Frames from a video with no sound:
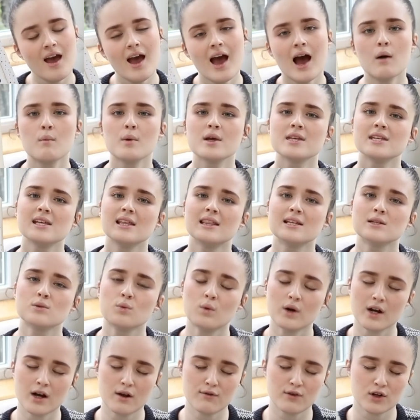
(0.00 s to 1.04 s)
and we see this
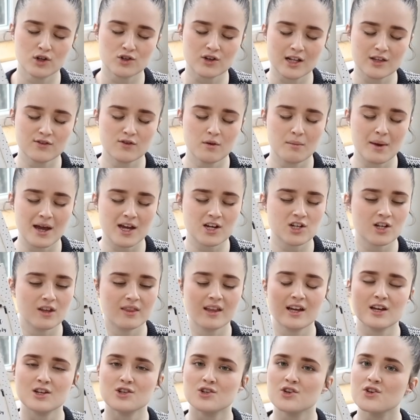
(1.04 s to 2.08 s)
wonderful transformation
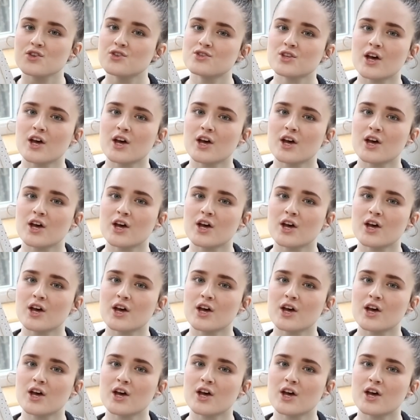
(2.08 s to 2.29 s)
that is just